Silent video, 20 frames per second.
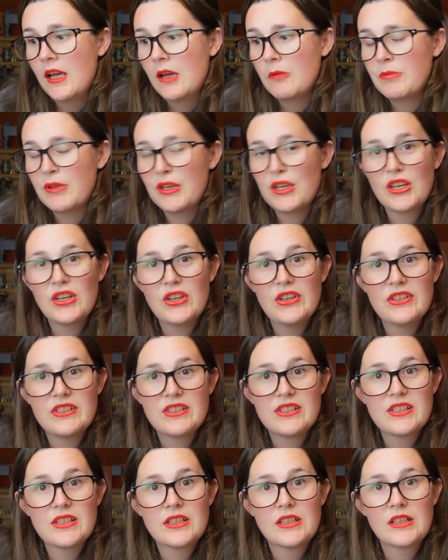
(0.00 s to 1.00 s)

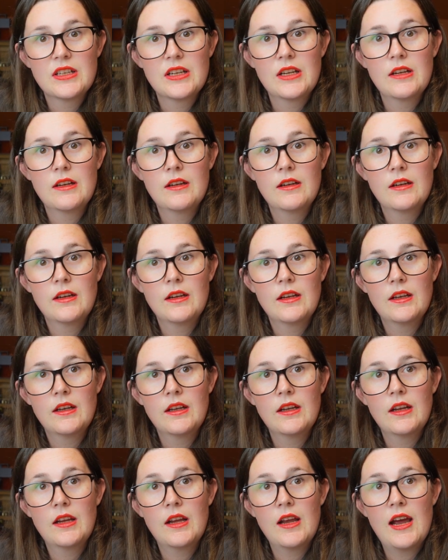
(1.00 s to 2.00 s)
because
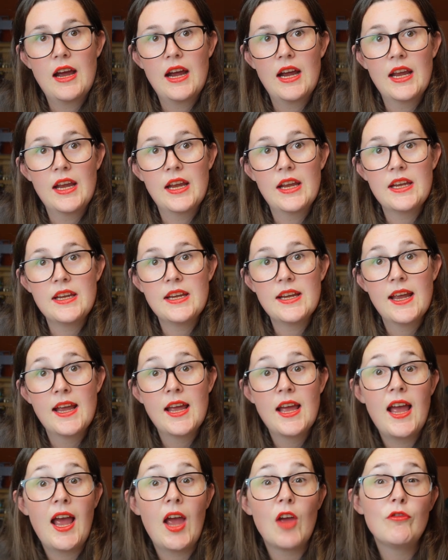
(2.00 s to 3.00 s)
I
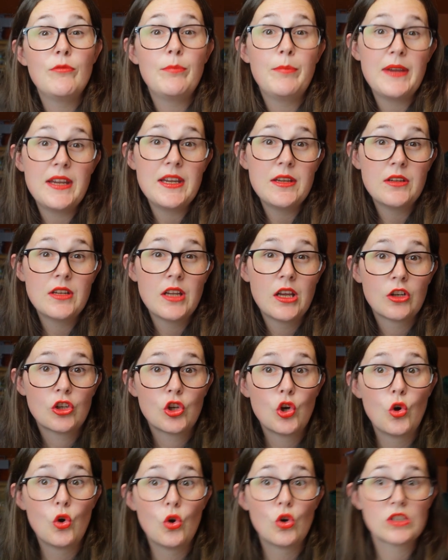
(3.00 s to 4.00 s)
have been
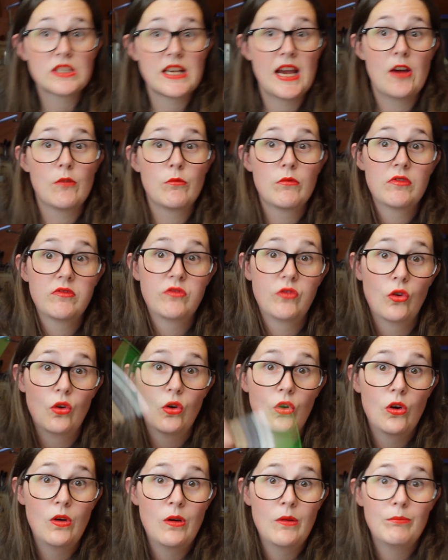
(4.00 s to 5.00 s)
caught out
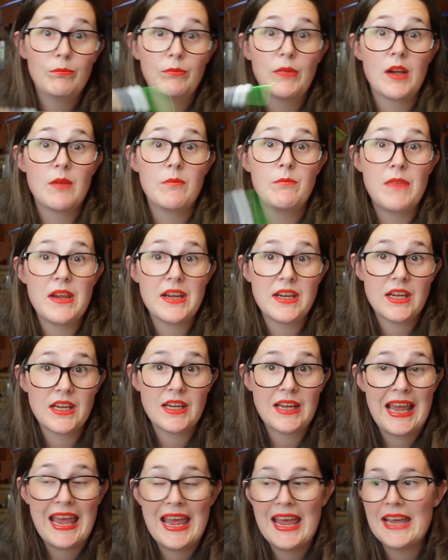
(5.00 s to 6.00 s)
before by
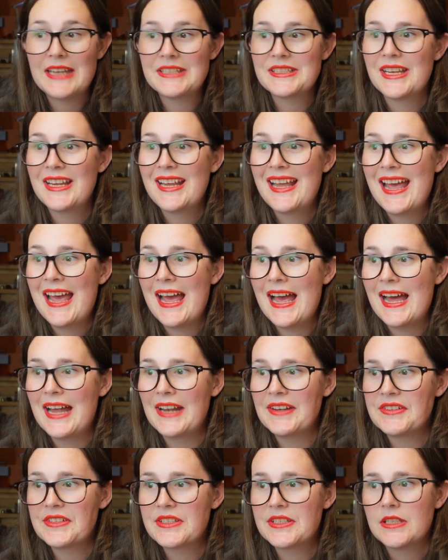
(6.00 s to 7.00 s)
making a head,
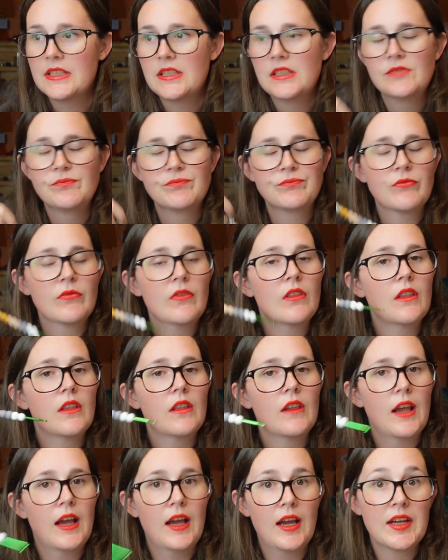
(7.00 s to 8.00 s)
and
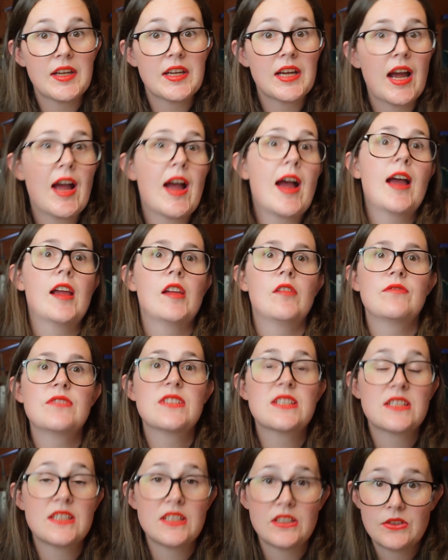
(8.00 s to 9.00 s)
I've
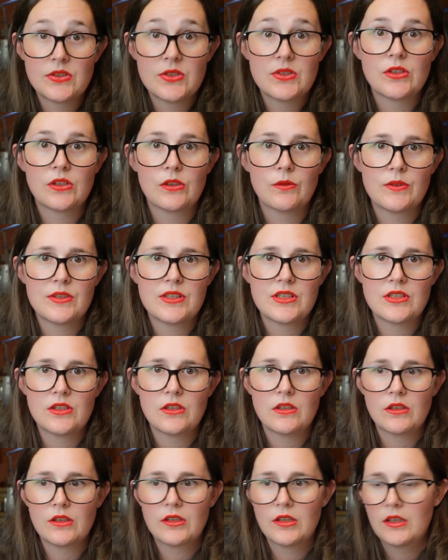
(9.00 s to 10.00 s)
still stuck with
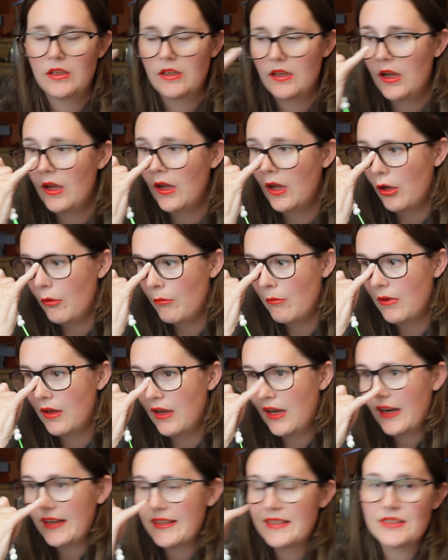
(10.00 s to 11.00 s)
stock.
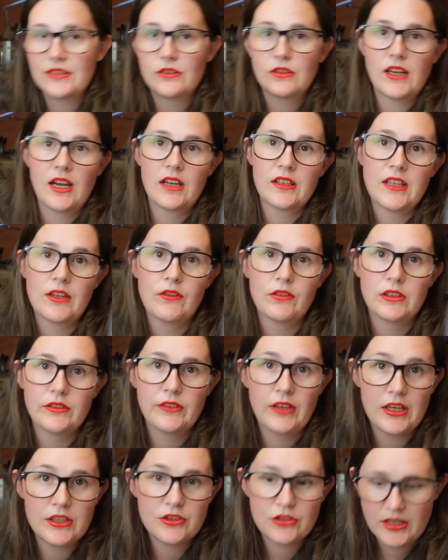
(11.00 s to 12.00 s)
I still can't get rid of
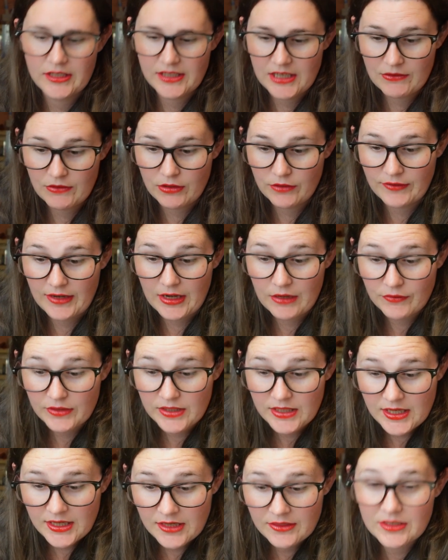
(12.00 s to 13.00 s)
it. I try and get rid of it every
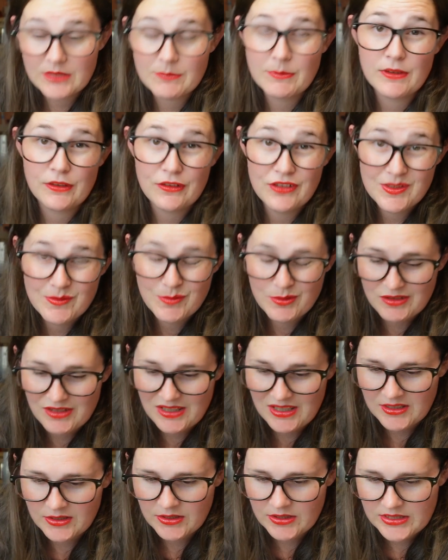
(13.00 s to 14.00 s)
year. That's my Christmas
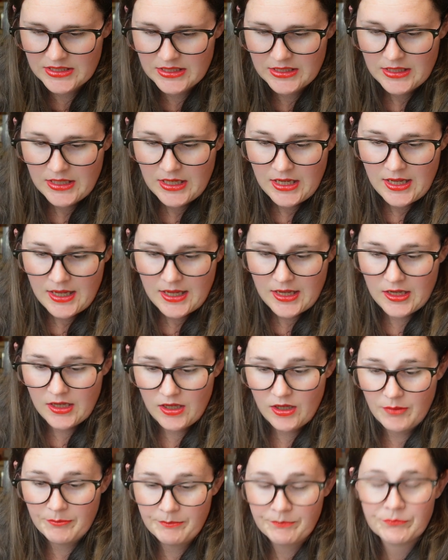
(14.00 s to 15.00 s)
crackers.
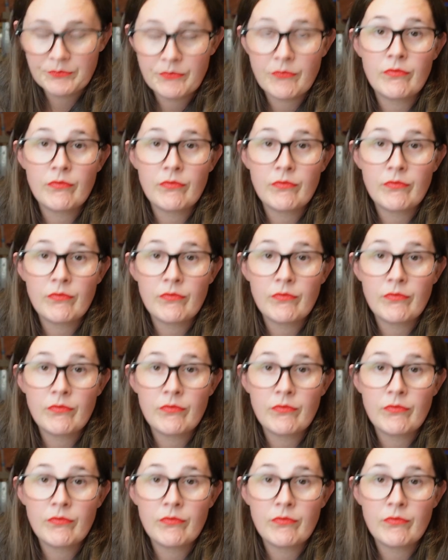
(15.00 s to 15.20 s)
It's